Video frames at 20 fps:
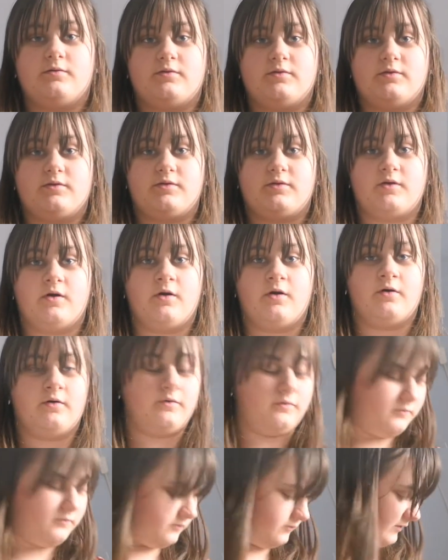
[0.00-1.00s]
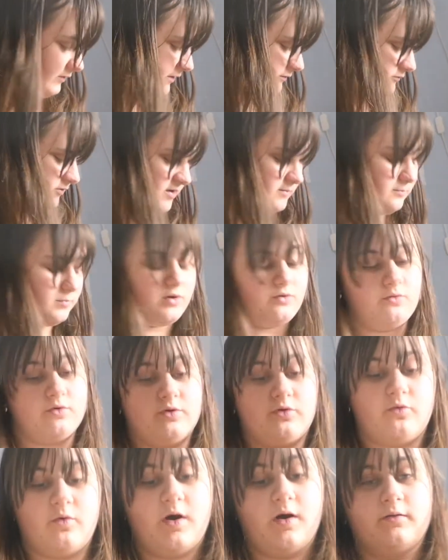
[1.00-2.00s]
So that rainbow
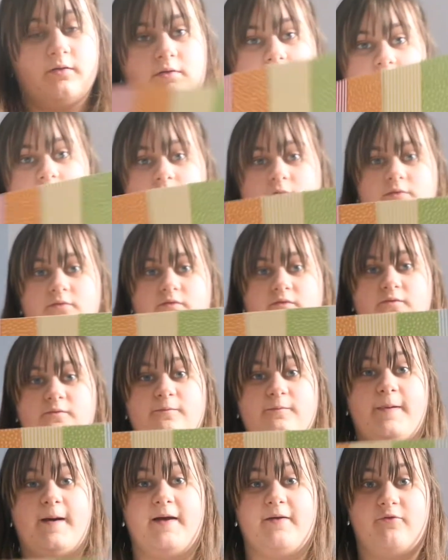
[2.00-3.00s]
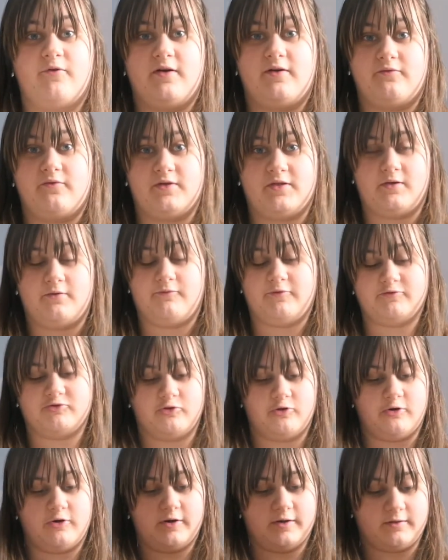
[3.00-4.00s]
was one, but I wrote these other
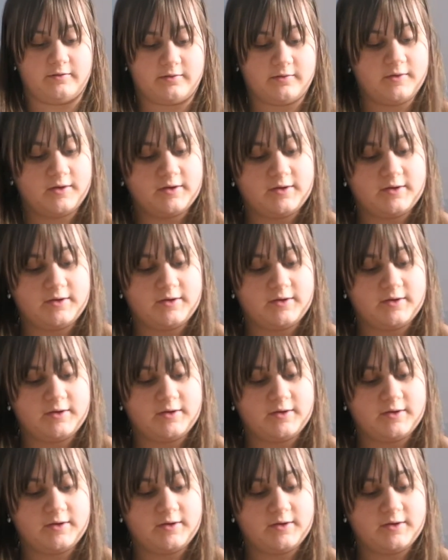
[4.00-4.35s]
drawings.